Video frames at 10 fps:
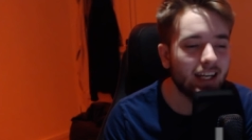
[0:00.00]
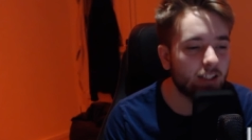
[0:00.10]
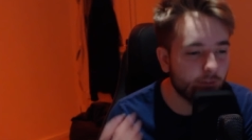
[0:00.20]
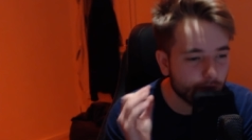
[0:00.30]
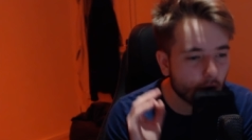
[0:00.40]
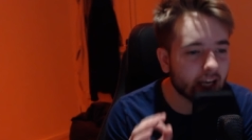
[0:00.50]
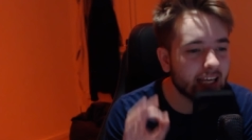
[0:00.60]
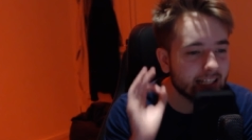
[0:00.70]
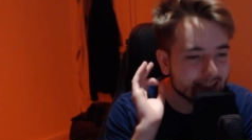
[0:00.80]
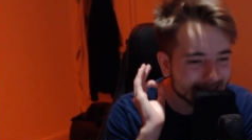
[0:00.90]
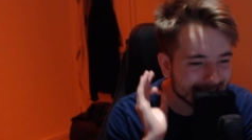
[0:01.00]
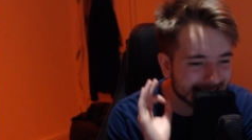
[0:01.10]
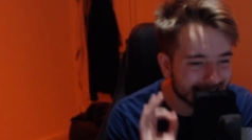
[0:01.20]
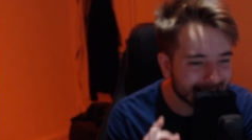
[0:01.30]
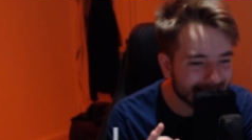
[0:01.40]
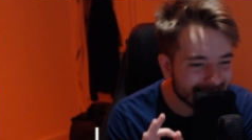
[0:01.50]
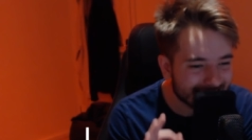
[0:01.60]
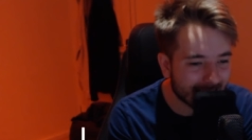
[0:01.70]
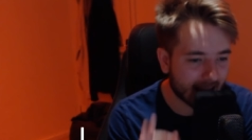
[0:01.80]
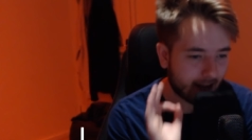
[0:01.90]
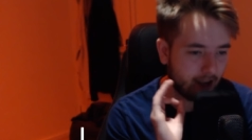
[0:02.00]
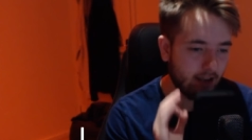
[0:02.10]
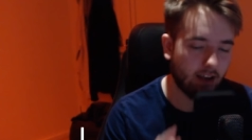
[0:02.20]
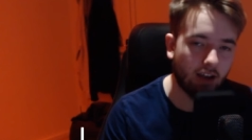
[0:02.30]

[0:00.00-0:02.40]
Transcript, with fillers: It's fucking sick.